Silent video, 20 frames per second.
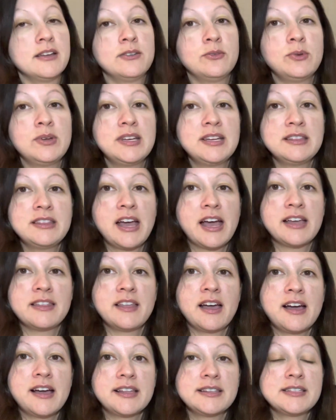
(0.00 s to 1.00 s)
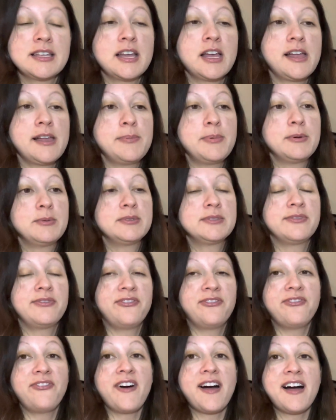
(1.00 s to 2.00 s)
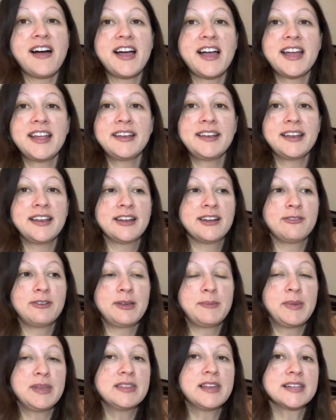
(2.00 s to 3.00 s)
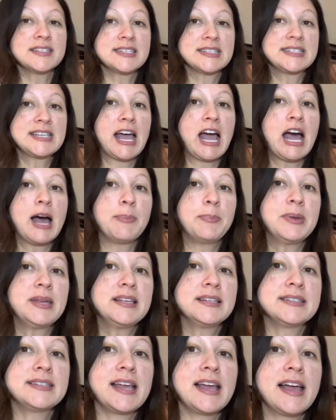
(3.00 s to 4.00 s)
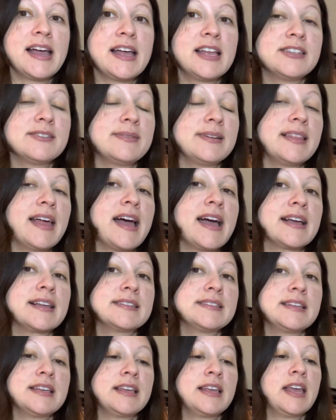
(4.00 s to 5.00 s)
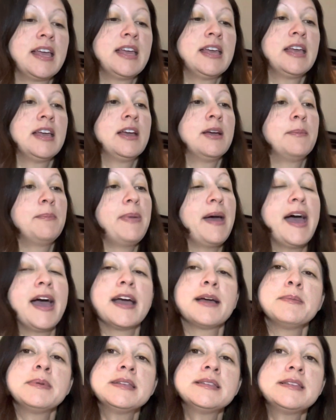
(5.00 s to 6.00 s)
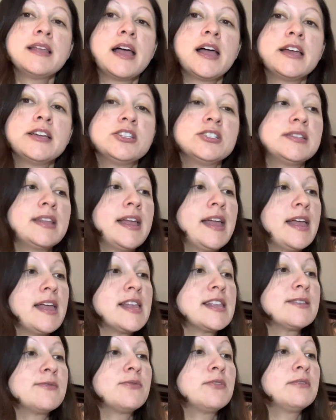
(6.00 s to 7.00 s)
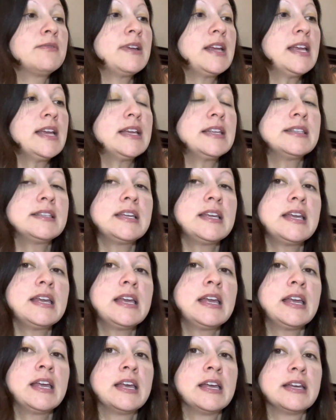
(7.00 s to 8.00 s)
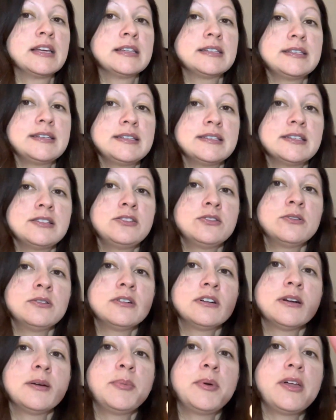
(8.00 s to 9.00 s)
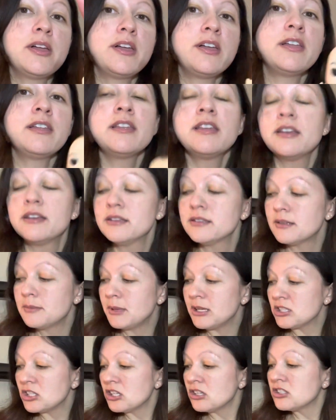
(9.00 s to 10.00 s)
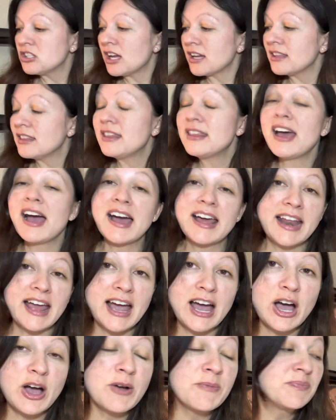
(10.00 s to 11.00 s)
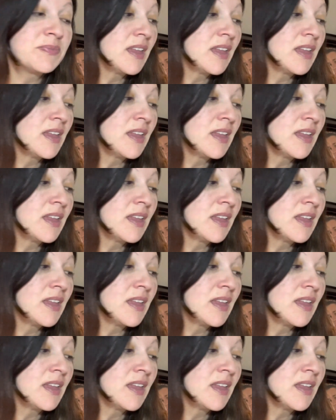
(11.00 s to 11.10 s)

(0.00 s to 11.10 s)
We did that in the hot tub. It was fun. We made lots of tapping sounds, relaxing back massage sounds for Randy. He's adorable. So make sure you check that out.